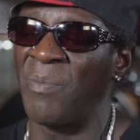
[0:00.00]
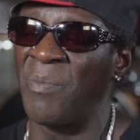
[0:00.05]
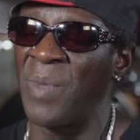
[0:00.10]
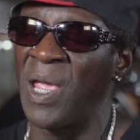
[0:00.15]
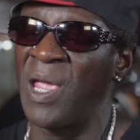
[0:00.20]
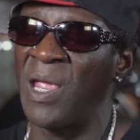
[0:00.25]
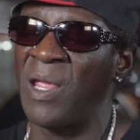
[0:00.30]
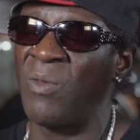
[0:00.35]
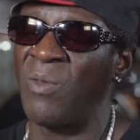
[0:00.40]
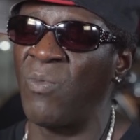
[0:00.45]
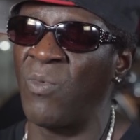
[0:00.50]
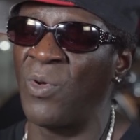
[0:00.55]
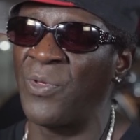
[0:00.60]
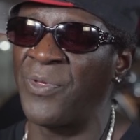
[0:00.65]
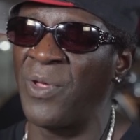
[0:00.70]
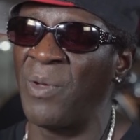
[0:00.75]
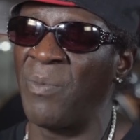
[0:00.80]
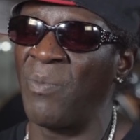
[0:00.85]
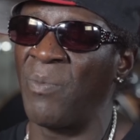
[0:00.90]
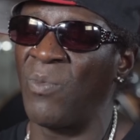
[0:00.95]
ever made
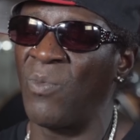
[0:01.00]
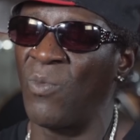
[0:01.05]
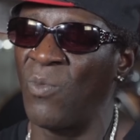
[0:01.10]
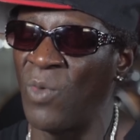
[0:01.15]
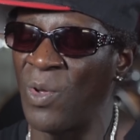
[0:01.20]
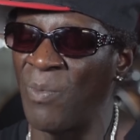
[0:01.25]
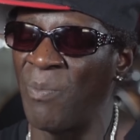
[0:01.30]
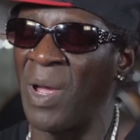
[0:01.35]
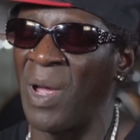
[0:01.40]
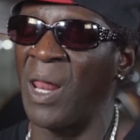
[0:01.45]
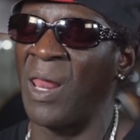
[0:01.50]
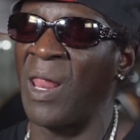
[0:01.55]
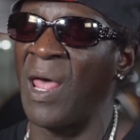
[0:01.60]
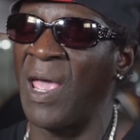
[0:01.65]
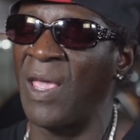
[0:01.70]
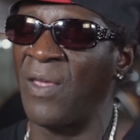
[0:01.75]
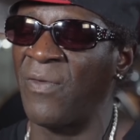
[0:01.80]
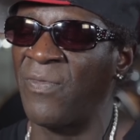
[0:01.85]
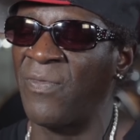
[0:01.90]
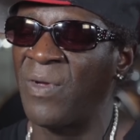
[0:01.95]
with them with my
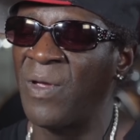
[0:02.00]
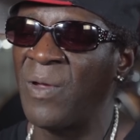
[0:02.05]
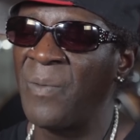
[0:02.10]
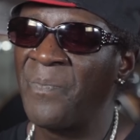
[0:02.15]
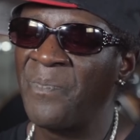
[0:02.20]
life